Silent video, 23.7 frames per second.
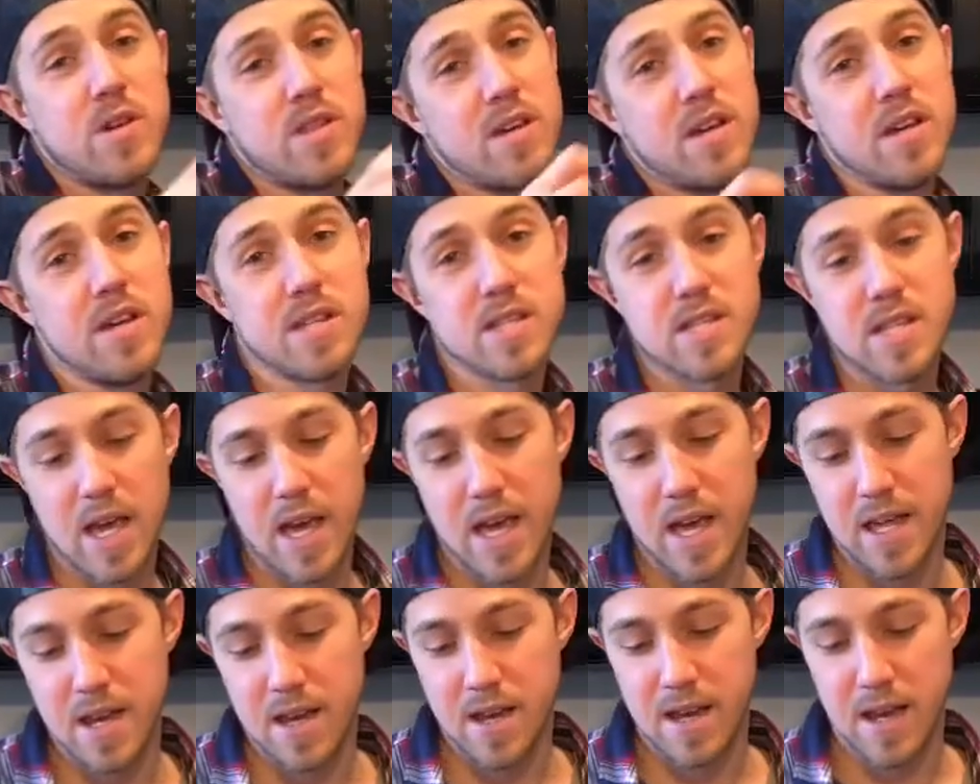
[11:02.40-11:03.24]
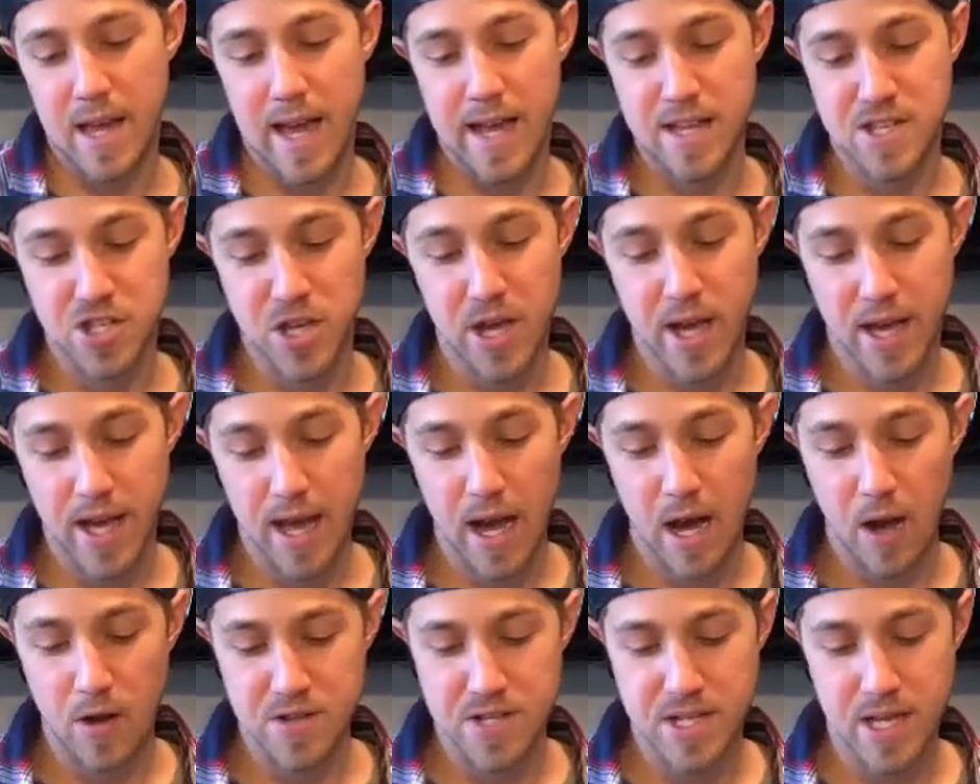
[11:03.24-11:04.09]
with us and at
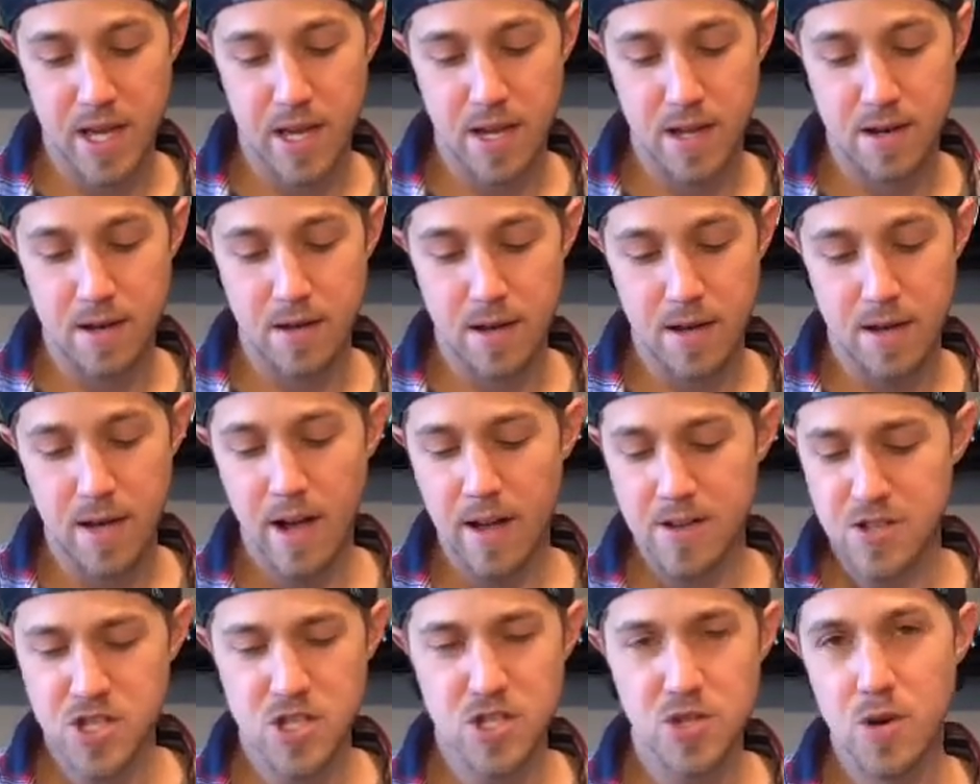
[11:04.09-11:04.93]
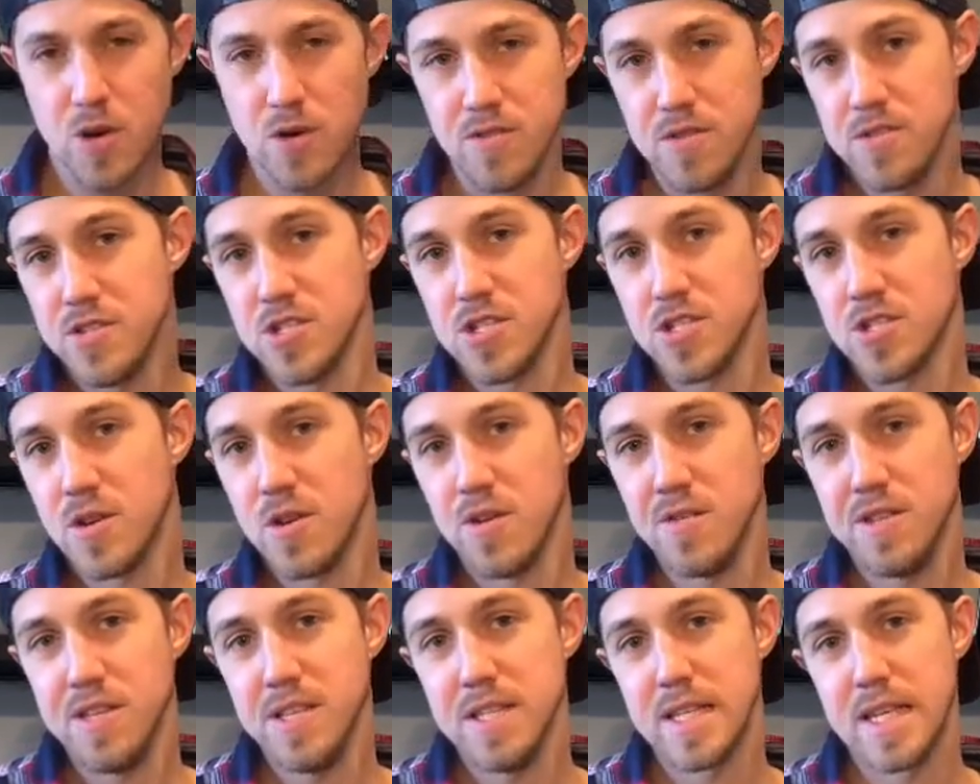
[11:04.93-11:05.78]
checkout said, yeah, just throw just
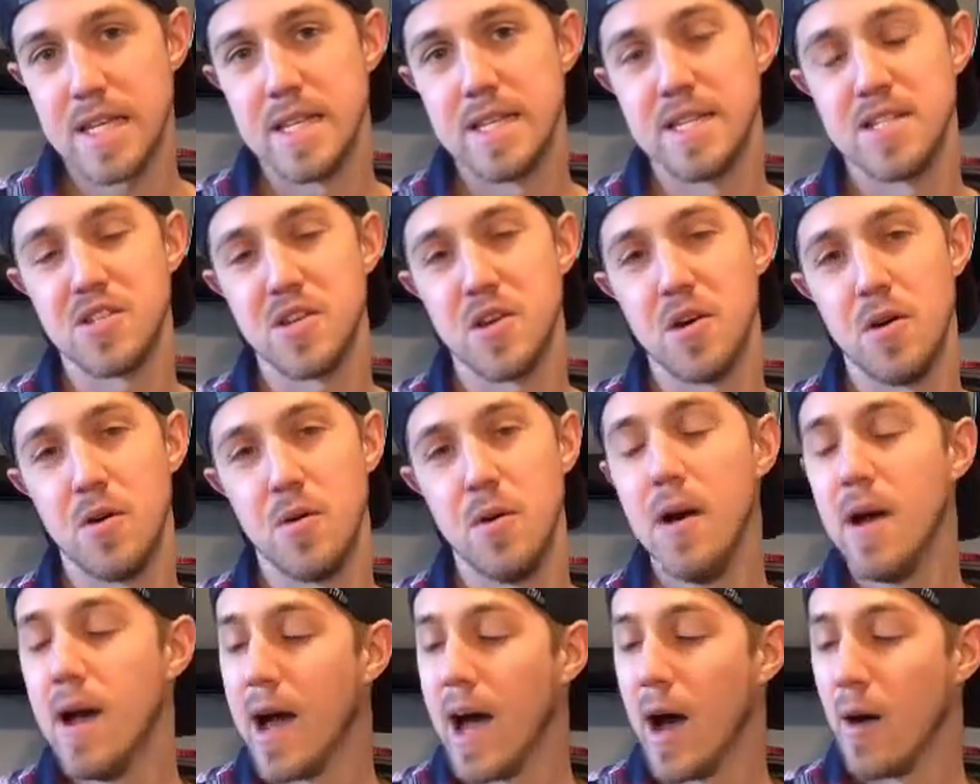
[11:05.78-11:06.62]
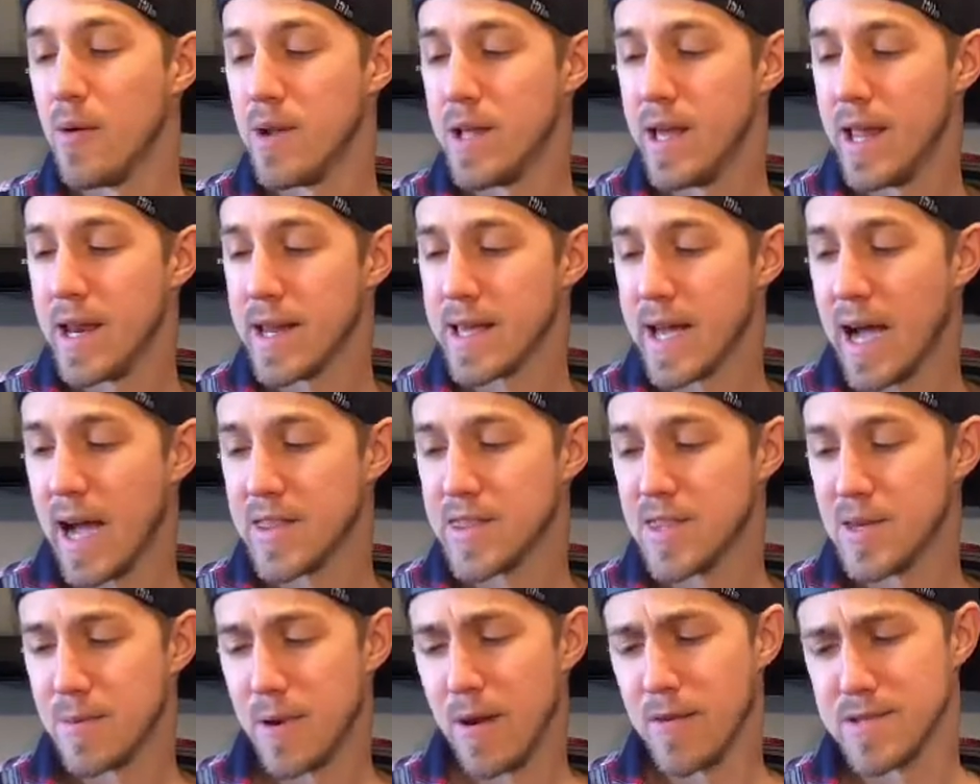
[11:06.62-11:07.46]
throw these in. So I went ahead and
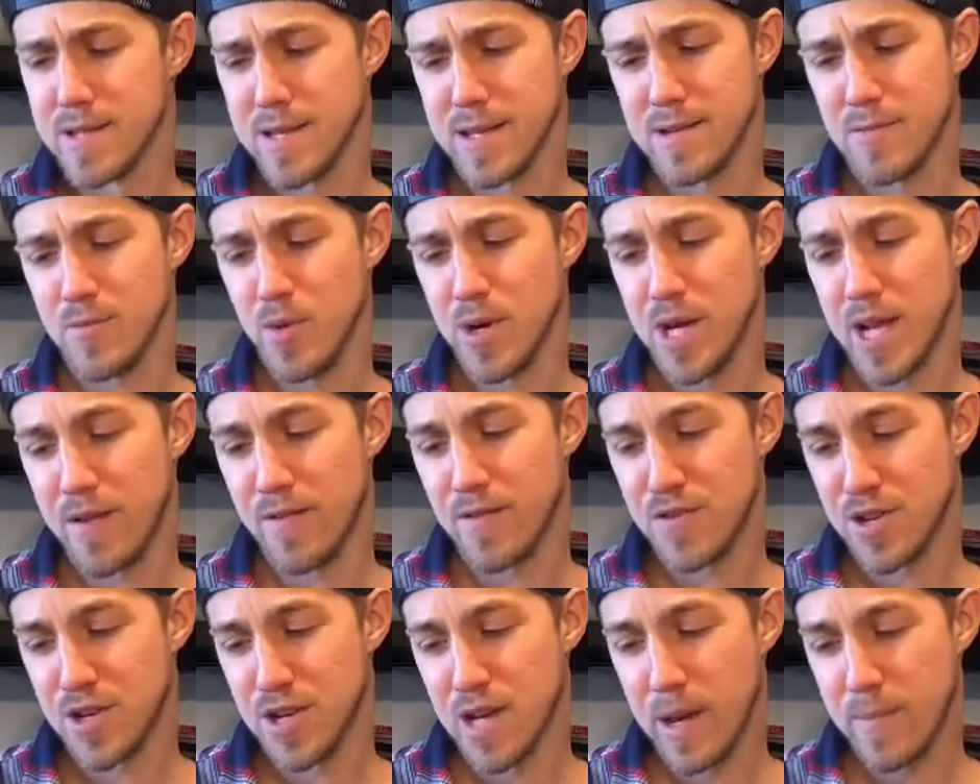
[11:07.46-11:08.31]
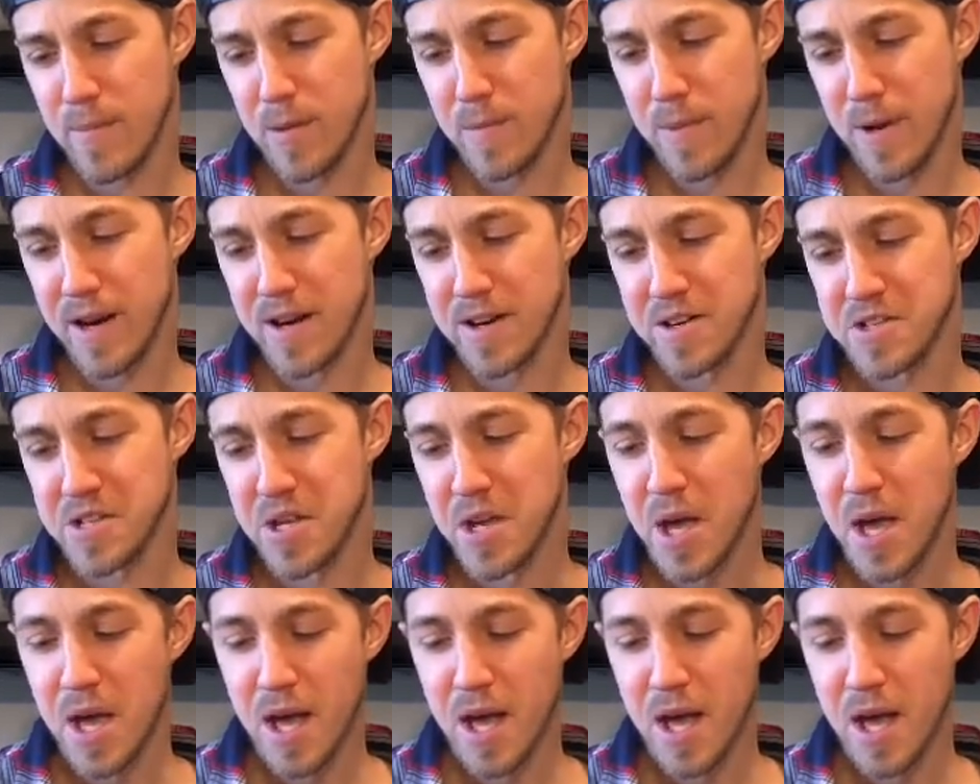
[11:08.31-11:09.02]
got them and I was like, whatever, they're gummy bears.